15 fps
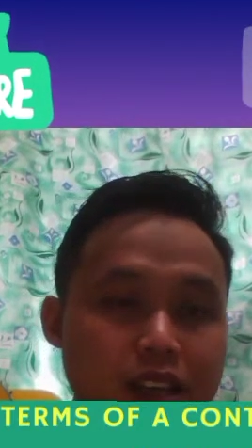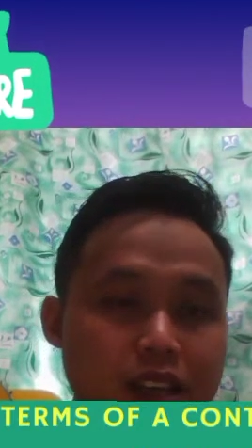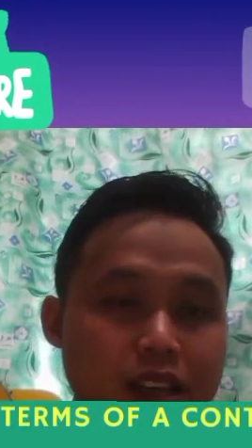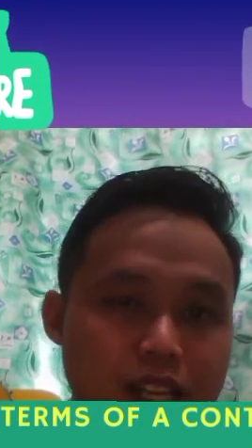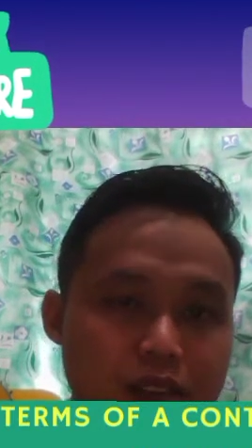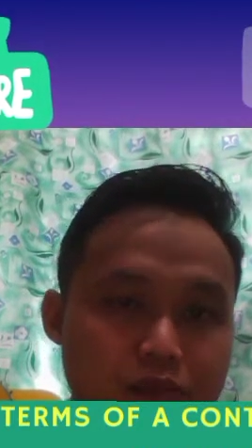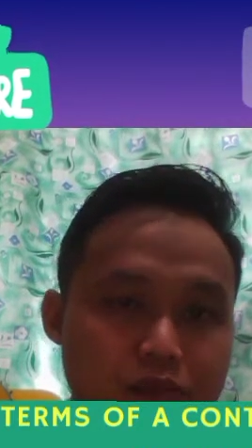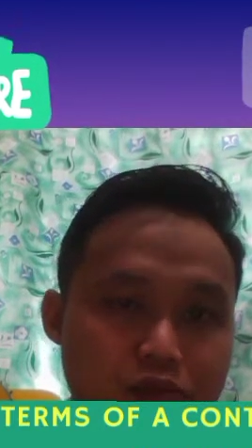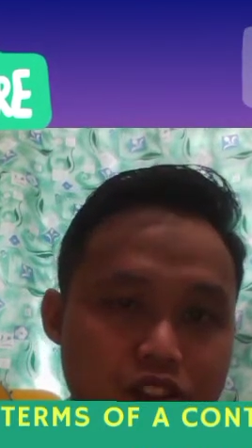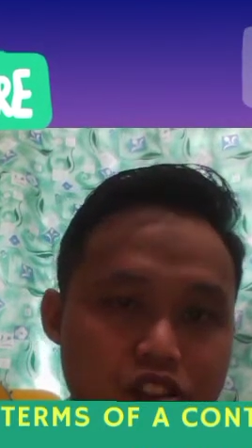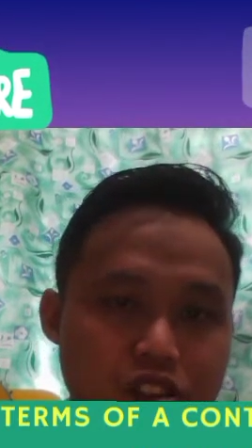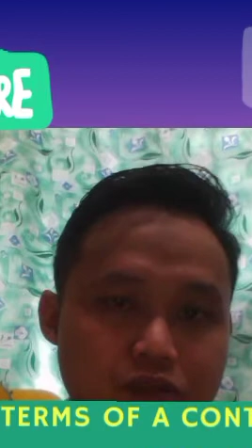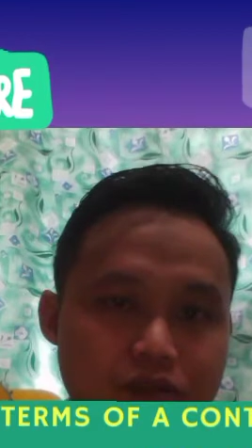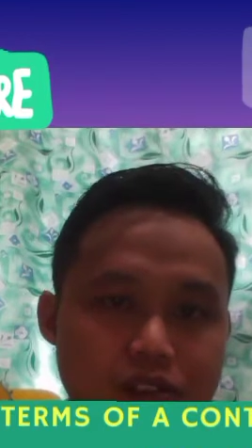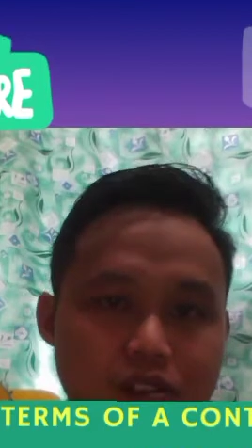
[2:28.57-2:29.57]
and the breach
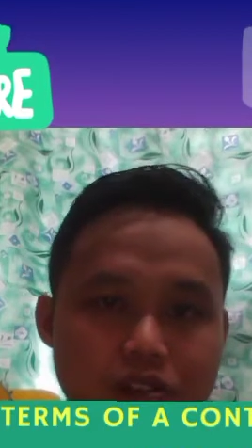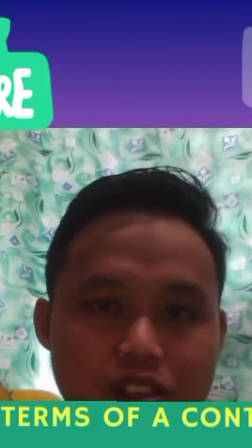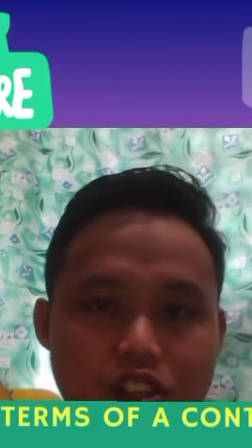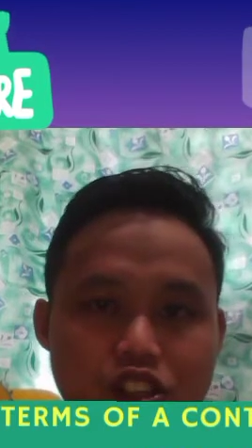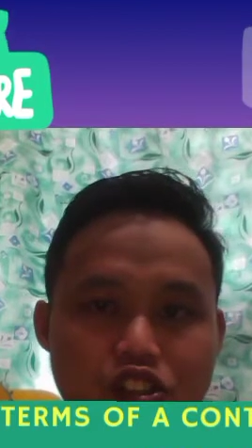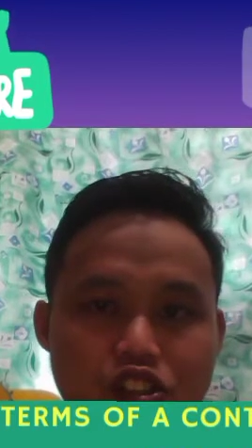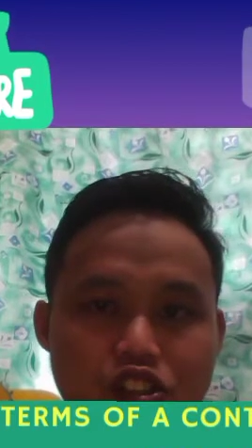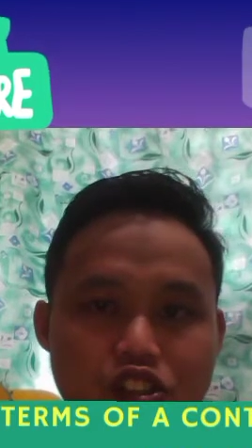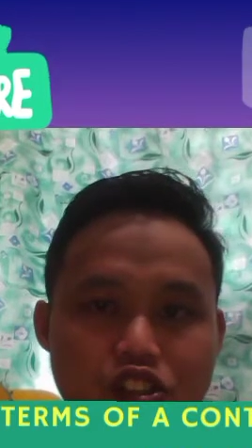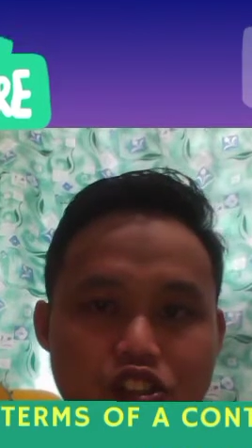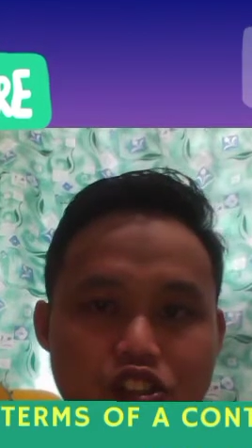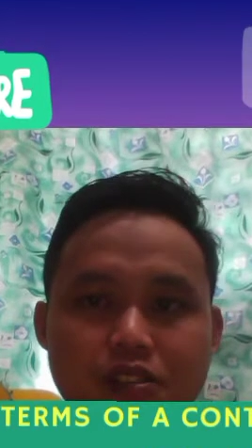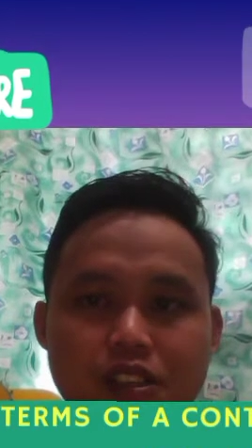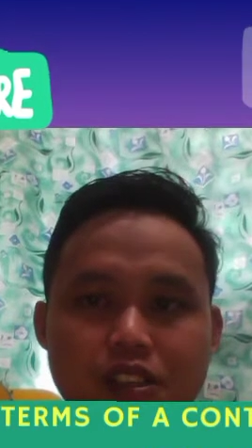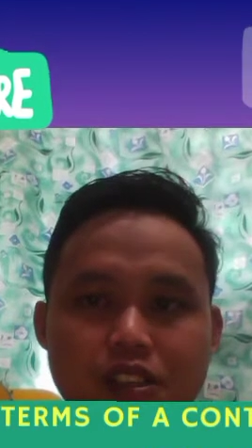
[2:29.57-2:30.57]
of the condition gives
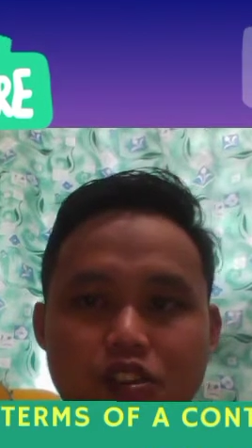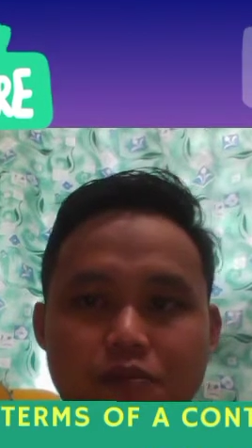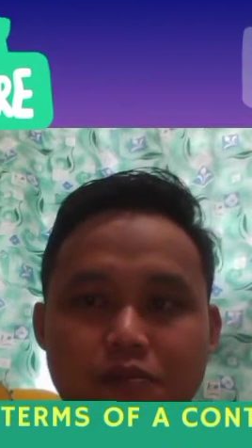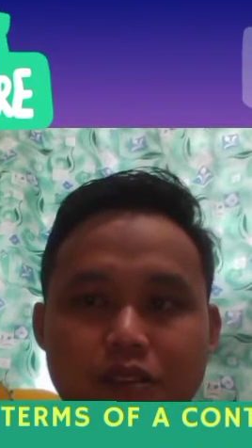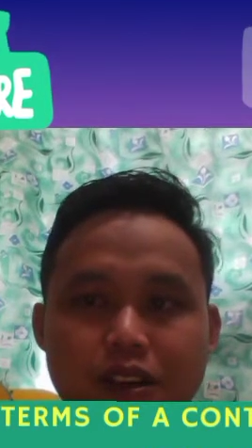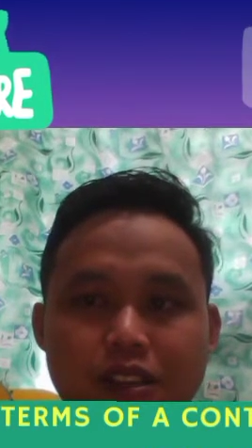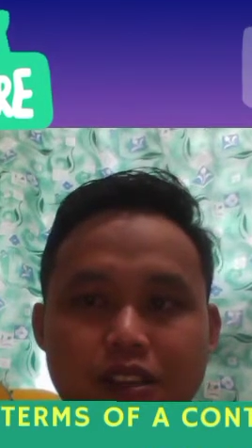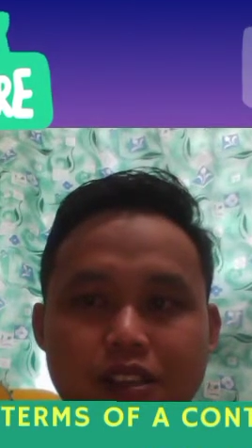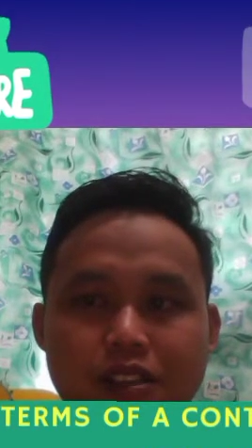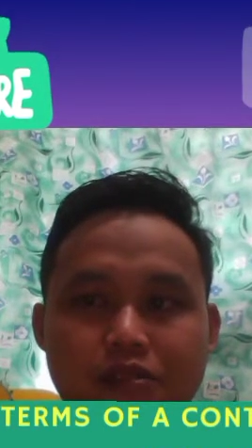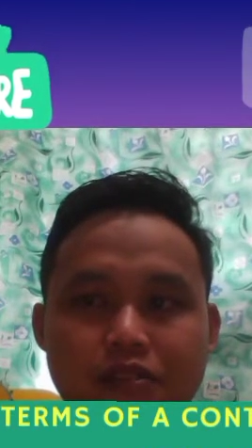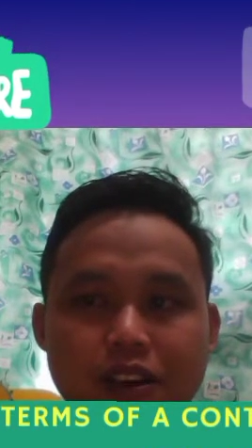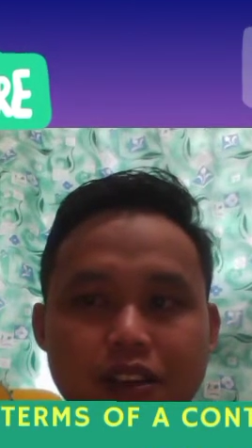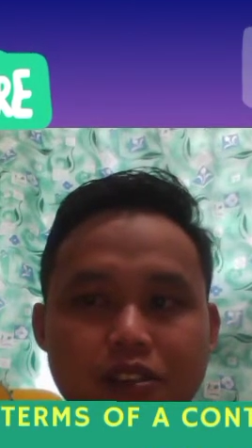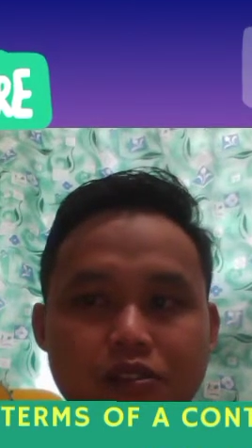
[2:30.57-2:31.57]
the injured party the
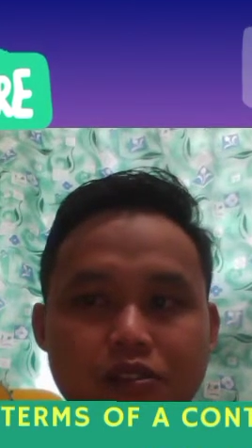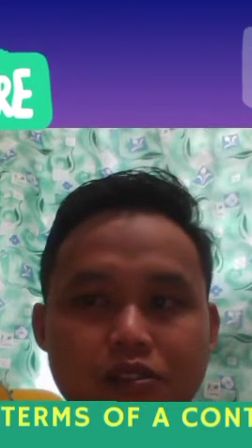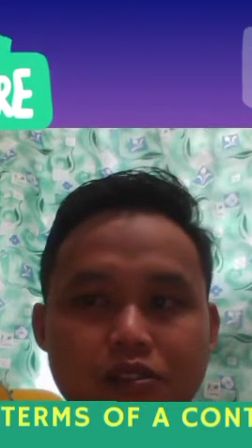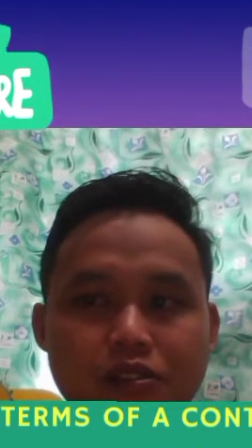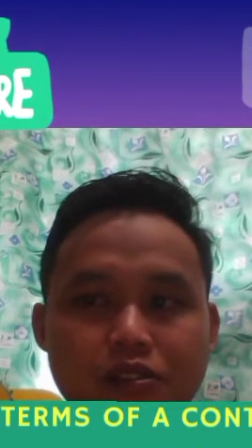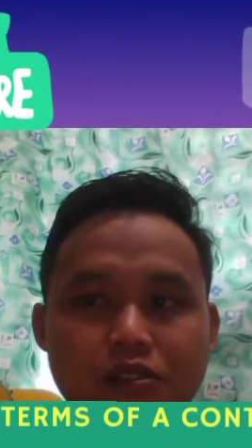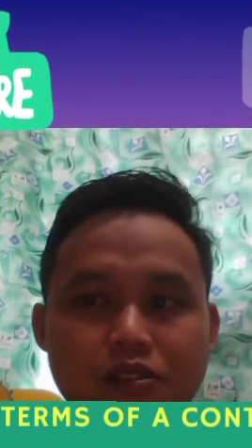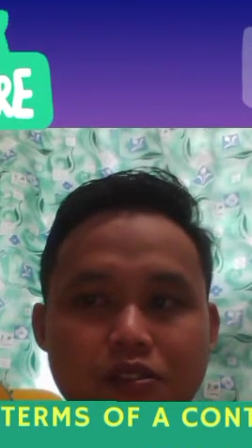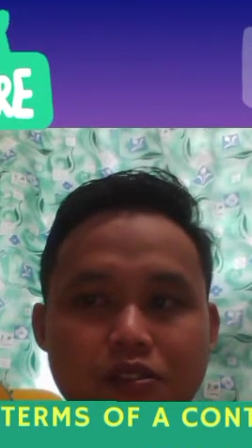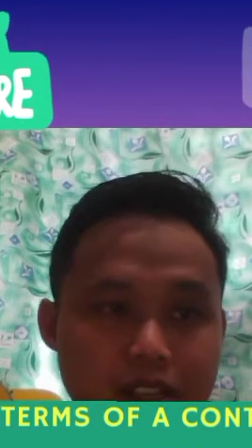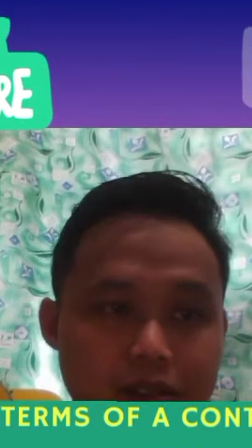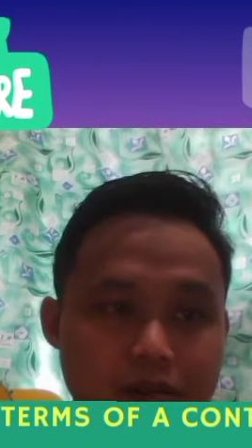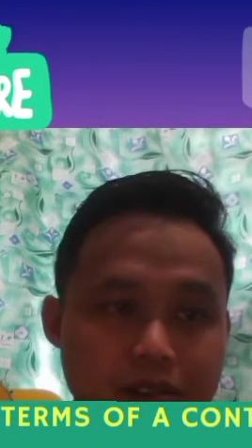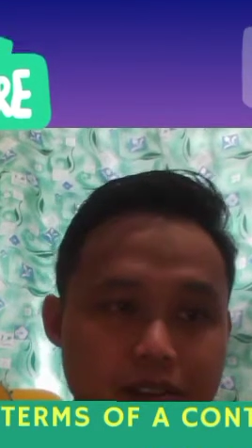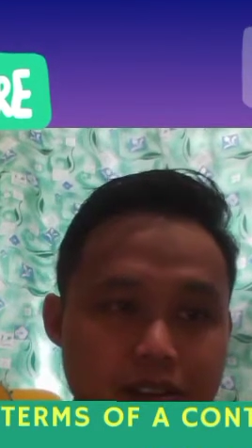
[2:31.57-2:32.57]
right to reject
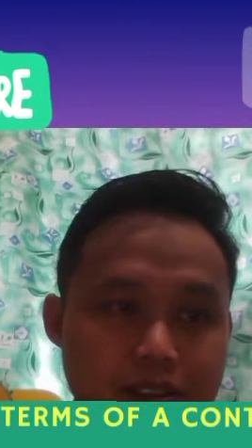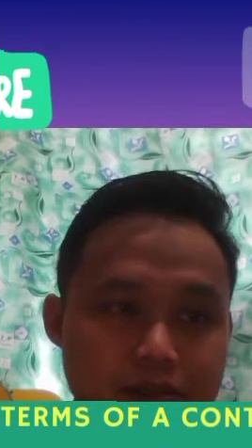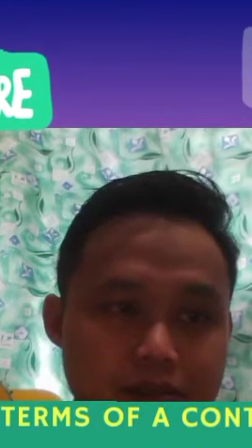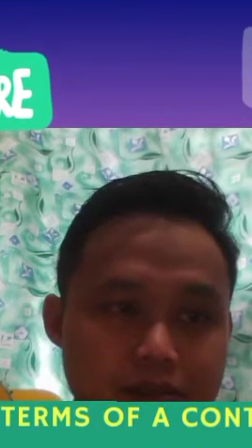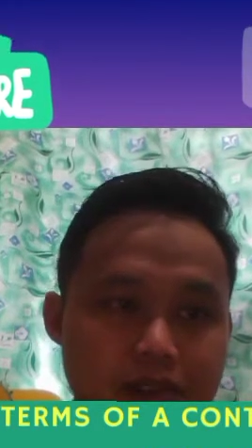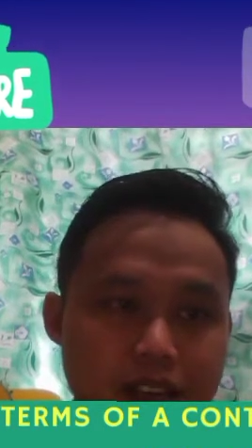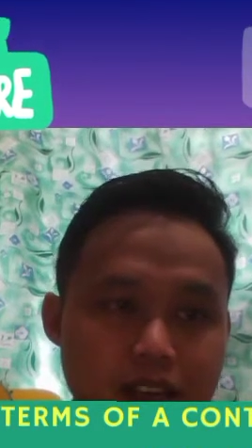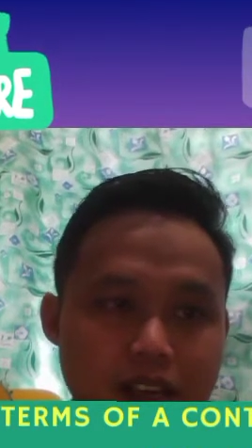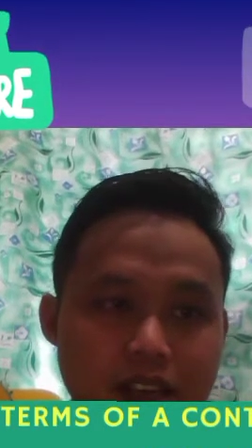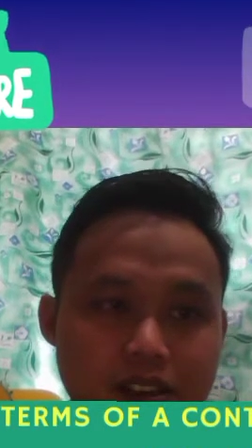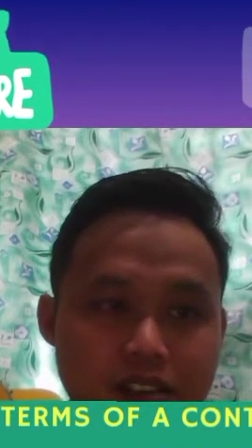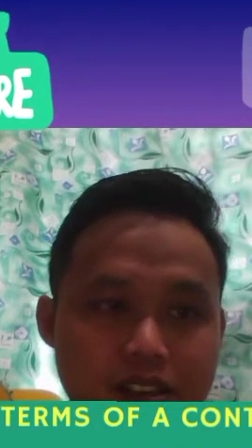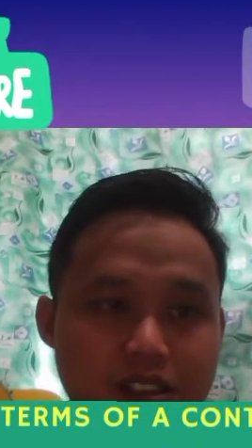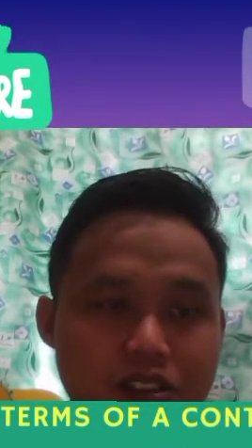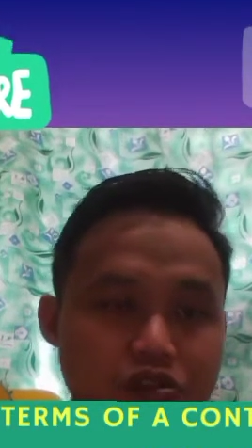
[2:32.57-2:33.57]

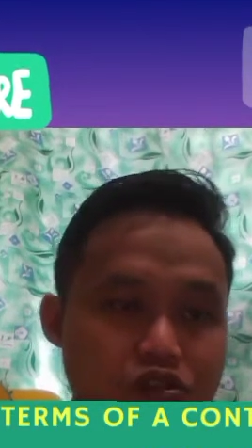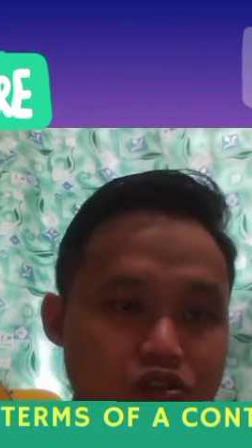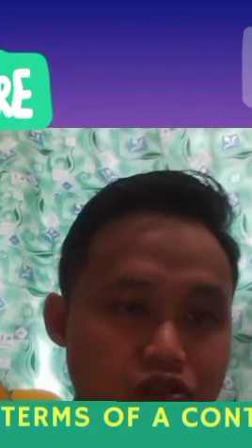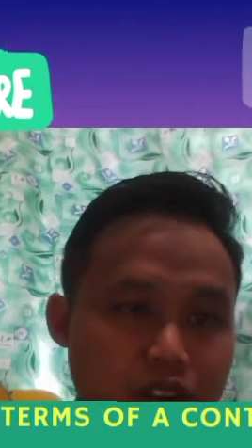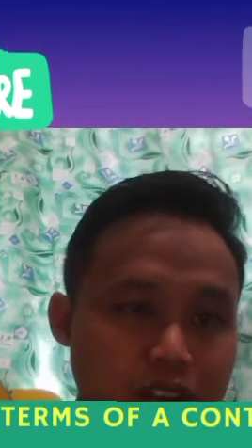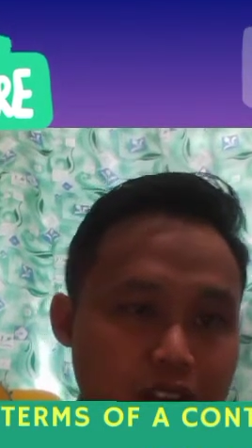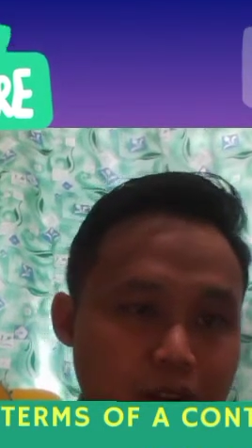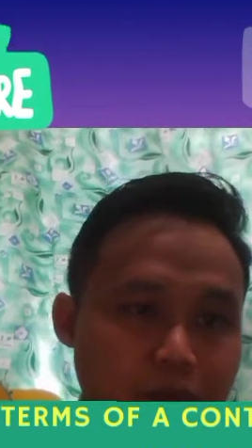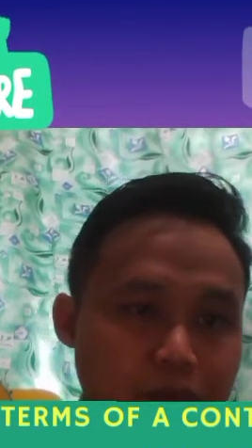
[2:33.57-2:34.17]
the contract.